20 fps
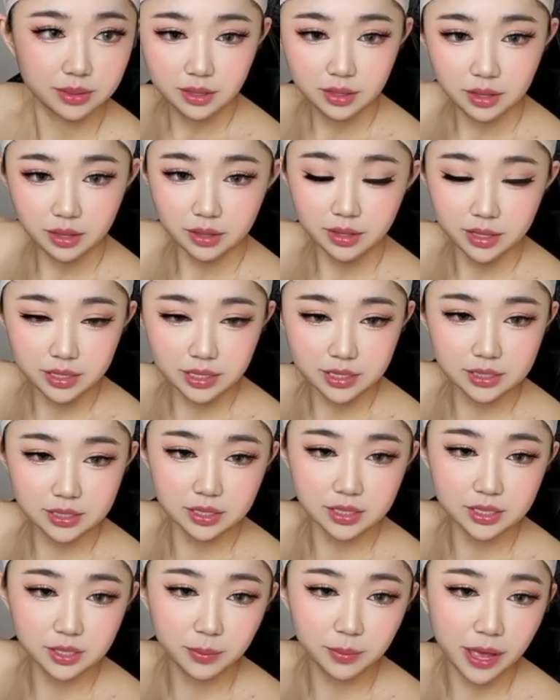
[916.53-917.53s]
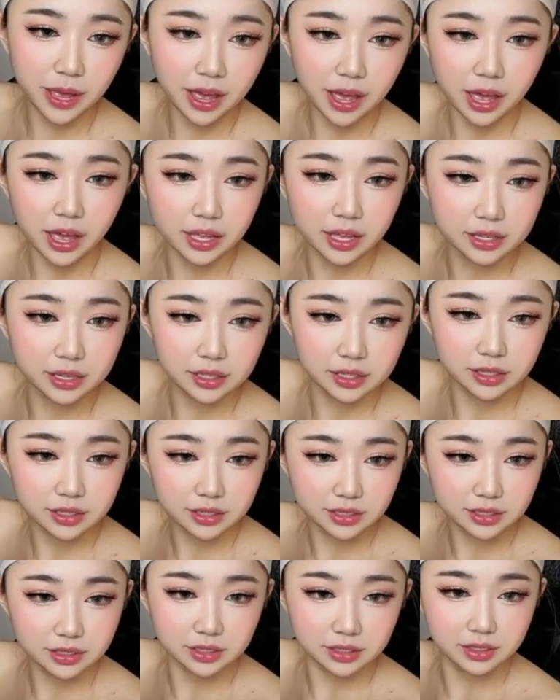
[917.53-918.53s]
Oh, that doesn't look so bad.
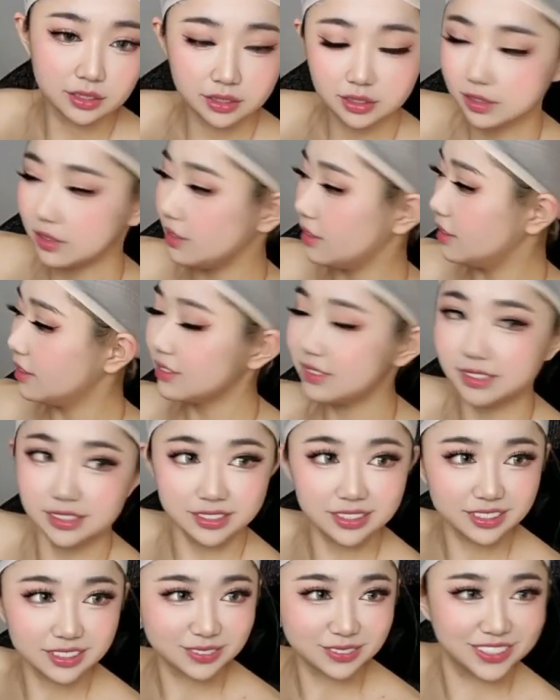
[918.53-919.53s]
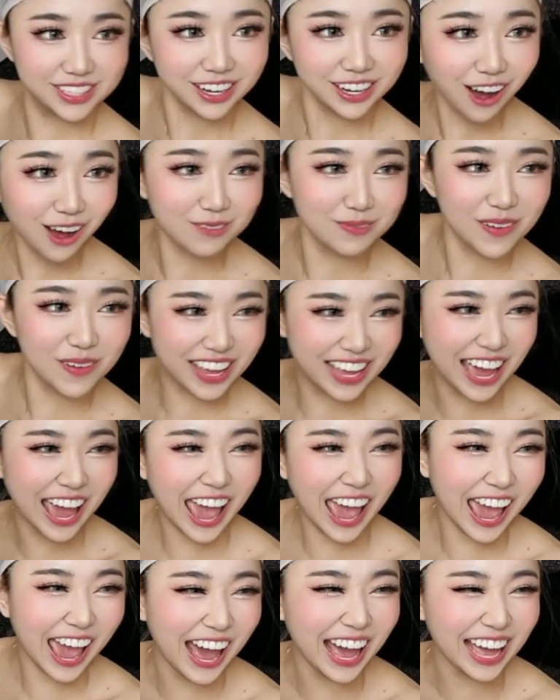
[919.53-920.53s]
Get off my
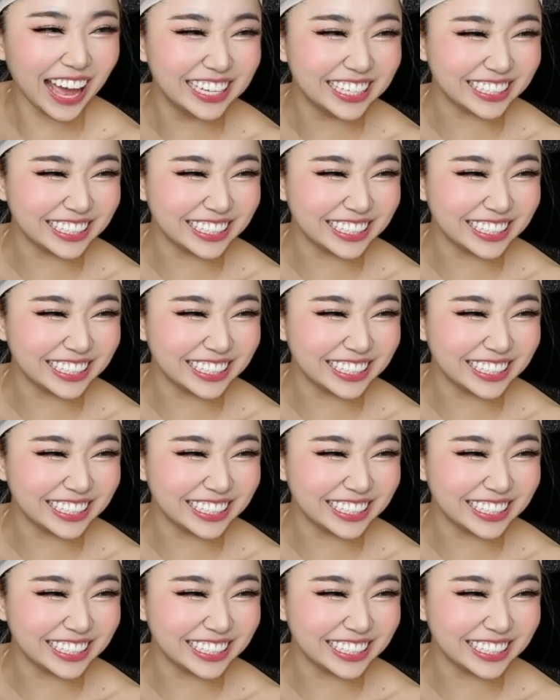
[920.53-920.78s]
hand!